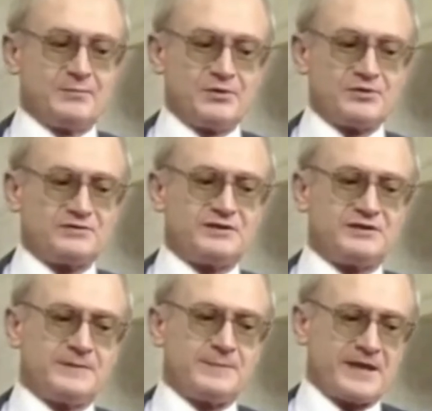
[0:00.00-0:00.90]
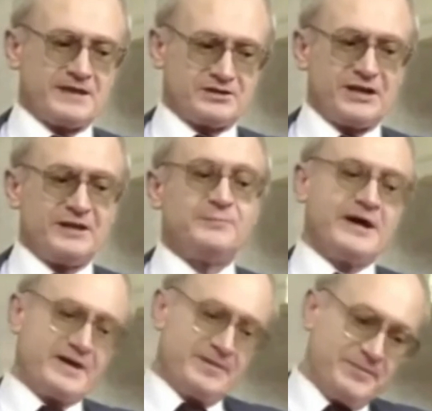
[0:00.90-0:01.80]
Most of it is done
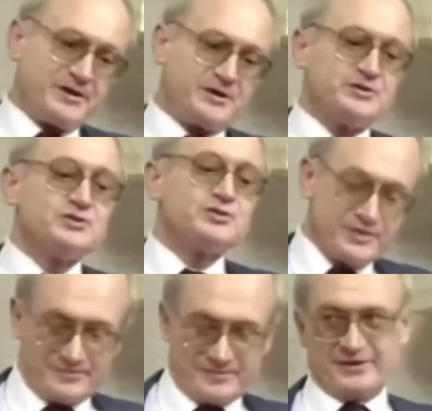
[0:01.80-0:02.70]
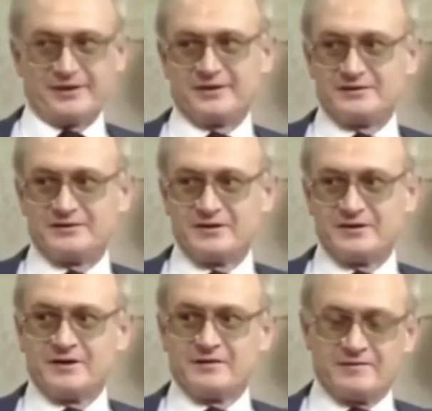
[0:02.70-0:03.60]
by Americans to Americans,
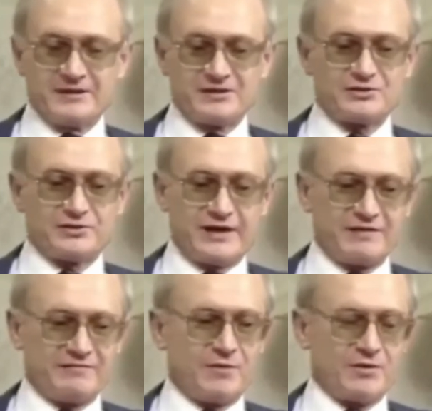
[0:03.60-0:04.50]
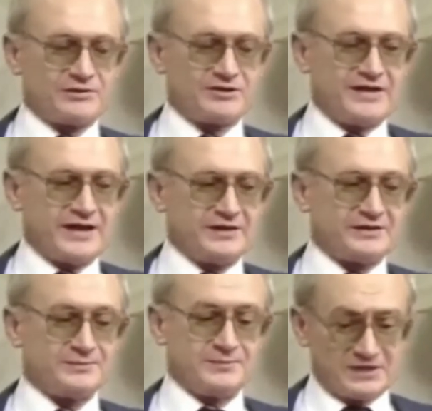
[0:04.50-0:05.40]
thanks to lack of moral
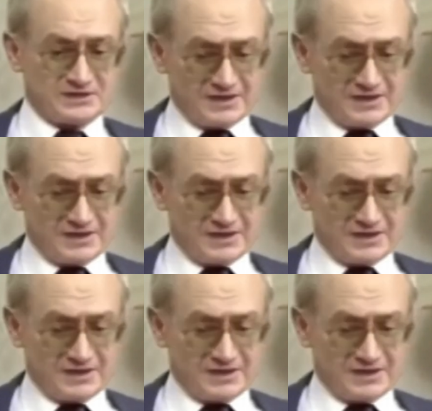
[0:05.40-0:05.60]
standards.